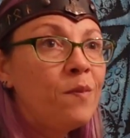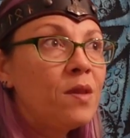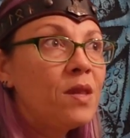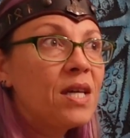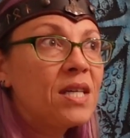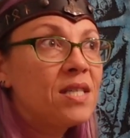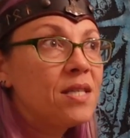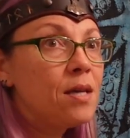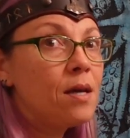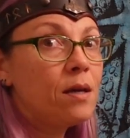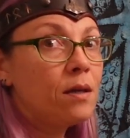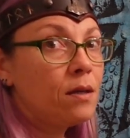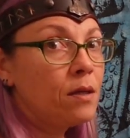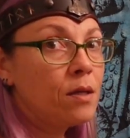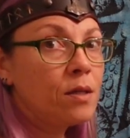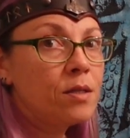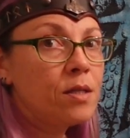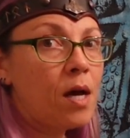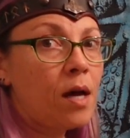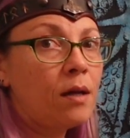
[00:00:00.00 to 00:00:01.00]
that's it.
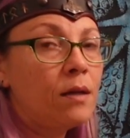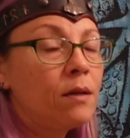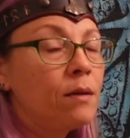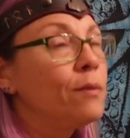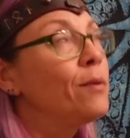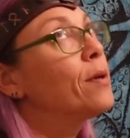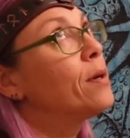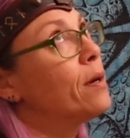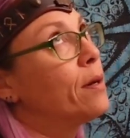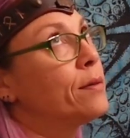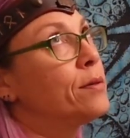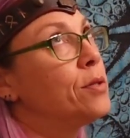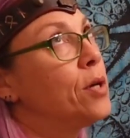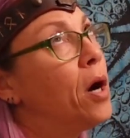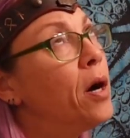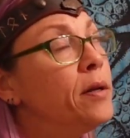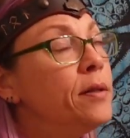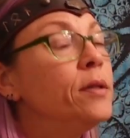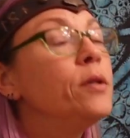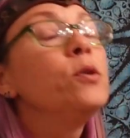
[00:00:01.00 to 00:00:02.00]
You're done. I mean, you're not
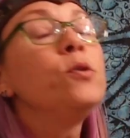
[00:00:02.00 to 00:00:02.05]
done.